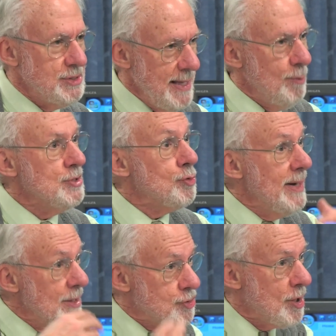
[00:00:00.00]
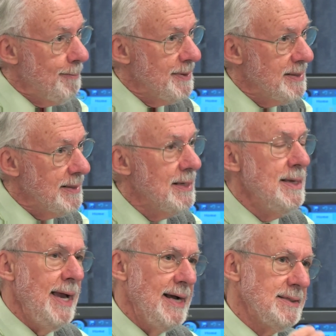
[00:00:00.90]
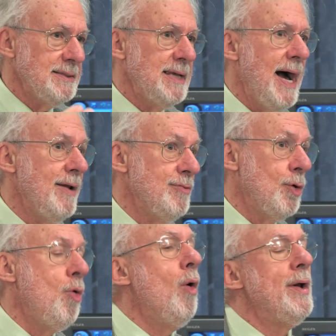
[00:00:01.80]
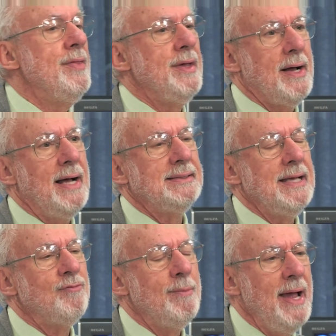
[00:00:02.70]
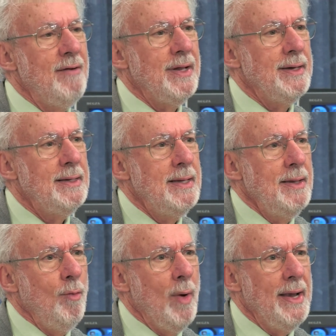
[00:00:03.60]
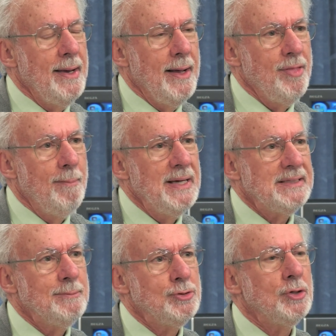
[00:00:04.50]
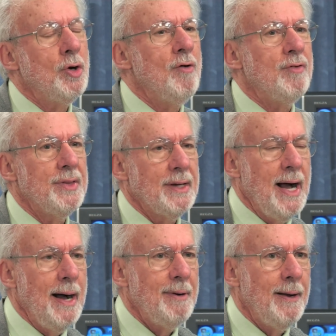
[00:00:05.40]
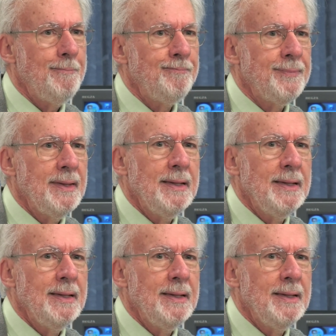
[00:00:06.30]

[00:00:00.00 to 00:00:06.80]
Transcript: which then was reinterpreted as a sign of the cordon that God sent from heaven when uh, the Muslims took over the Kaaba.